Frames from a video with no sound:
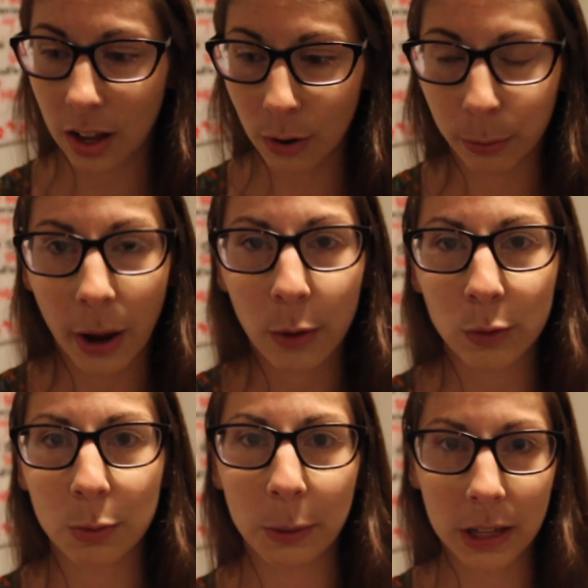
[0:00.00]

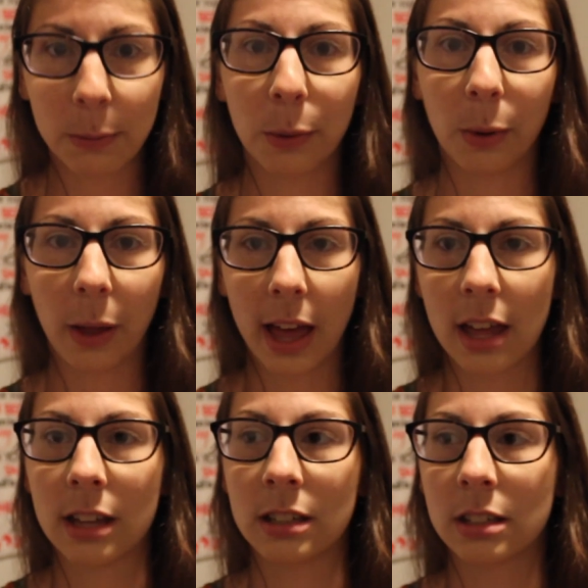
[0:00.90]
around people
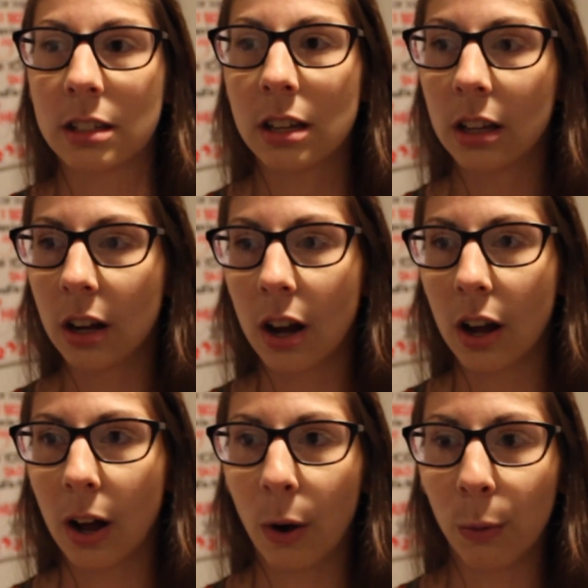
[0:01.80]
and
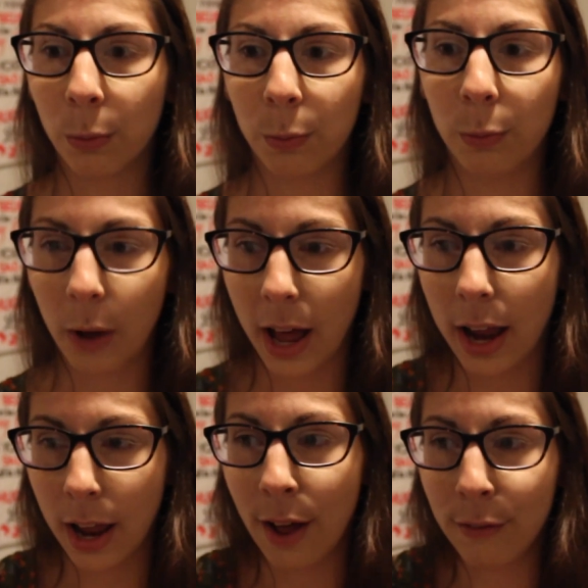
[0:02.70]
a, uh, I
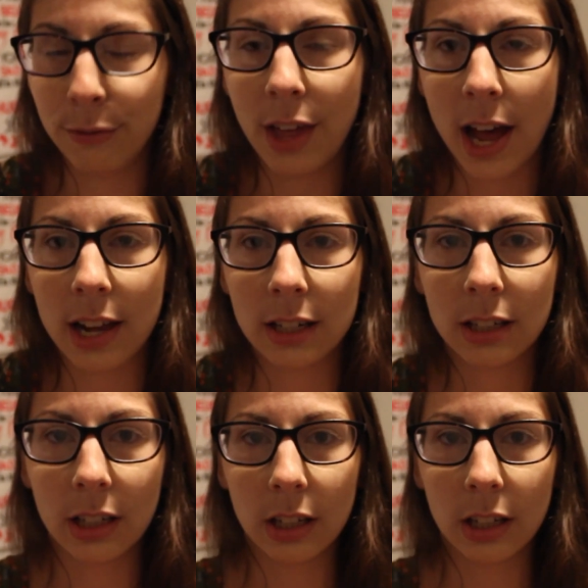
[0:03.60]
have that